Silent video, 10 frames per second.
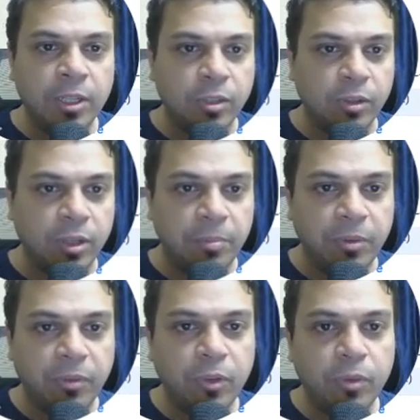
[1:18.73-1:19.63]
So you can
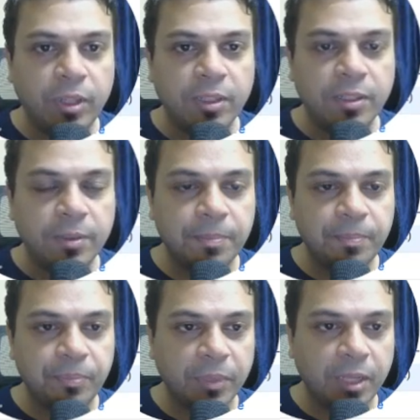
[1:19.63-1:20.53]
preview this
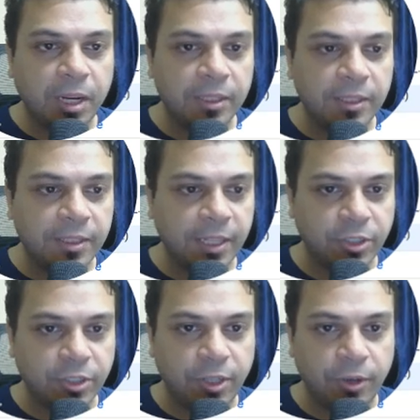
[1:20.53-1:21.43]
under this
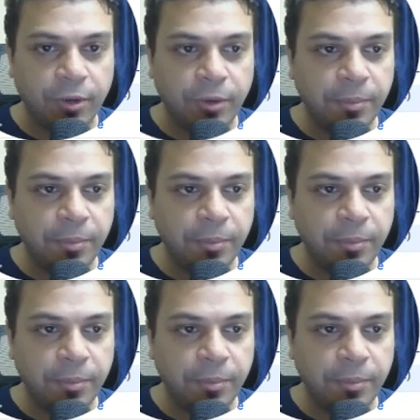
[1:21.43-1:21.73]
section here,